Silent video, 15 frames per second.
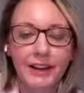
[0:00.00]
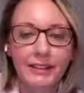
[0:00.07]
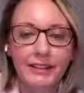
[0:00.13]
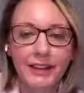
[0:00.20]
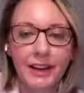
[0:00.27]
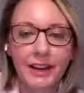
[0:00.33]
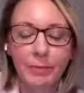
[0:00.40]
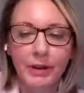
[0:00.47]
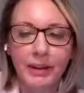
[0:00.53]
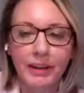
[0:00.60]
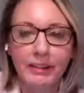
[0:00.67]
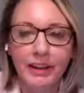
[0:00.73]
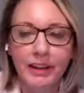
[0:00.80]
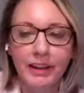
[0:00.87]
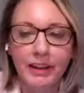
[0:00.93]
So,
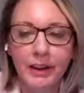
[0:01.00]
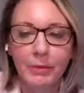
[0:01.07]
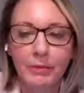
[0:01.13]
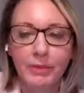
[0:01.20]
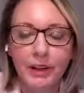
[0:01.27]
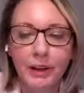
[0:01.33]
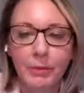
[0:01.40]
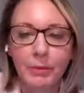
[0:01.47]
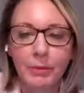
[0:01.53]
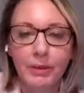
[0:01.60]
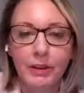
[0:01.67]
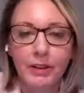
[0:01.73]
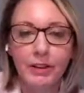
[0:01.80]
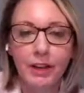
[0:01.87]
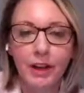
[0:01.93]
and this is a
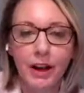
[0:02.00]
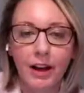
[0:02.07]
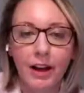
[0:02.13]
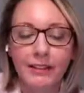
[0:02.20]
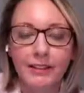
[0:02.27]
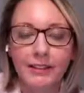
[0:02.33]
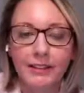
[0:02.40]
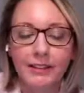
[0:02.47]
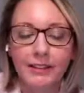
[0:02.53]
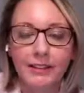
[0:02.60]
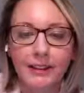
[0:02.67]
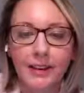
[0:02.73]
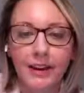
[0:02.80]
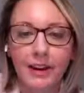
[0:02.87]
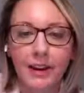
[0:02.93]
topic that
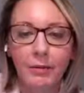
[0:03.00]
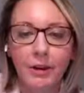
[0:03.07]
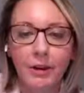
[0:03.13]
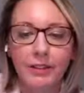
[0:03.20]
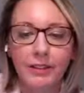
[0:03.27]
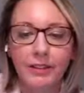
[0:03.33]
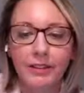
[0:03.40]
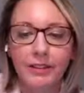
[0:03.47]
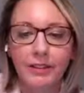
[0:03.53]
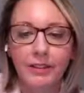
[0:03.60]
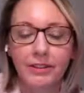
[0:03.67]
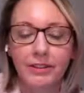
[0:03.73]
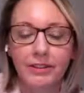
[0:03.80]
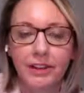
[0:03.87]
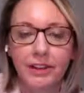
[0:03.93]
comes up a
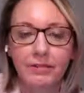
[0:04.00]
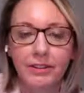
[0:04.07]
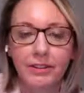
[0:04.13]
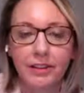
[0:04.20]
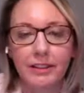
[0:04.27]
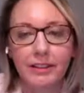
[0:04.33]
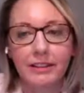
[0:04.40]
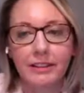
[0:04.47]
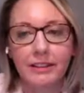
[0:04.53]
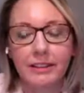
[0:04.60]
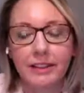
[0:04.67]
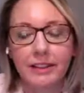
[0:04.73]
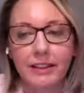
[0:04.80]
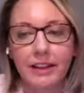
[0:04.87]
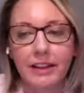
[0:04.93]
lot.
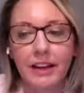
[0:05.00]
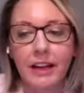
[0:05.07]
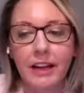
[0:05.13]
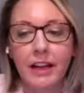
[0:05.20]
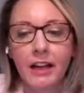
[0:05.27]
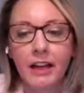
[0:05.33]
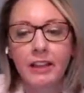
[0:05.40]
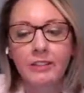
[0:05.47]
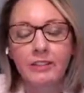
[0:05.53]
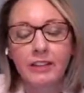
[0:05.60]
I think there's